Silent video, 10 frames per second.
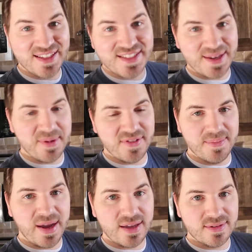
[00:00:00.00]
because some of
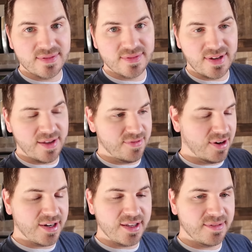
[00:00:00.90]
it might have
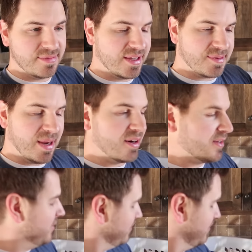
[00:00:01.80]
already expired.